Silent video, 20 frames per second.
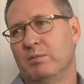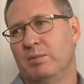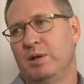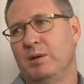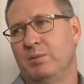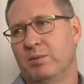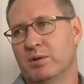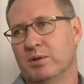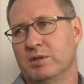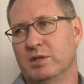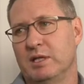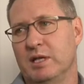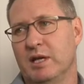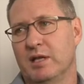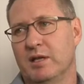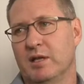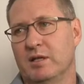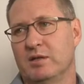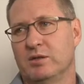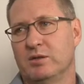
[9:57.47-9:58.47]
people
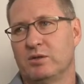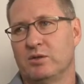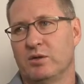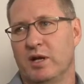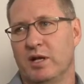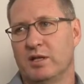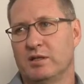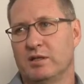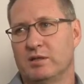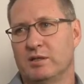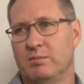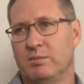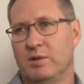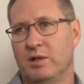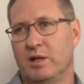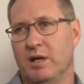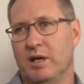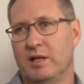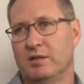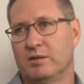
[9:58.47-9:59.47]
together to try and
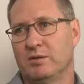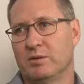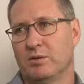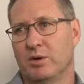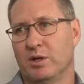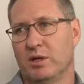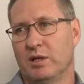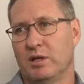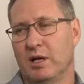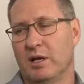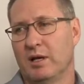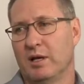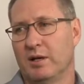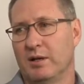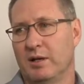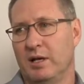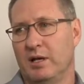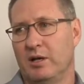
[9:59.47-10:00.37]
stimulate uh,